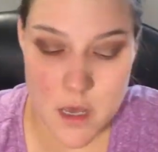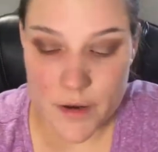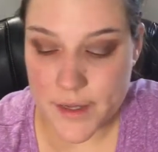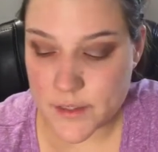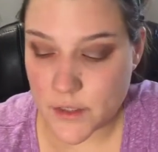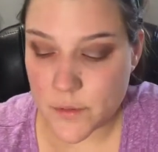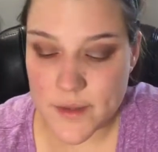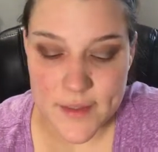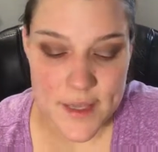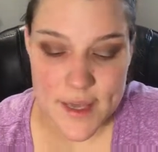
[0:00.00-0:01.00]
Okay, so the
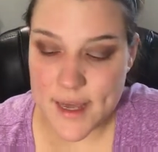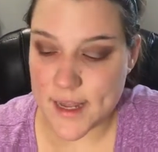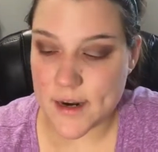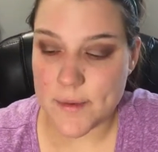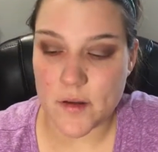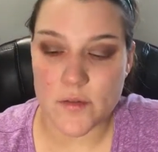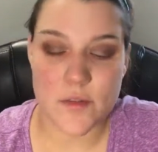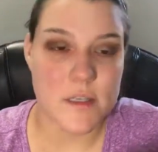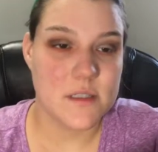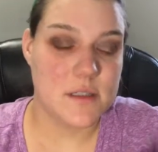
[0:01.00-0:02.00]
one thing I hate
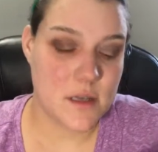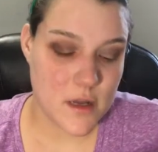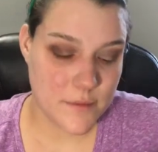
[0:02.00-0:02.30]
about this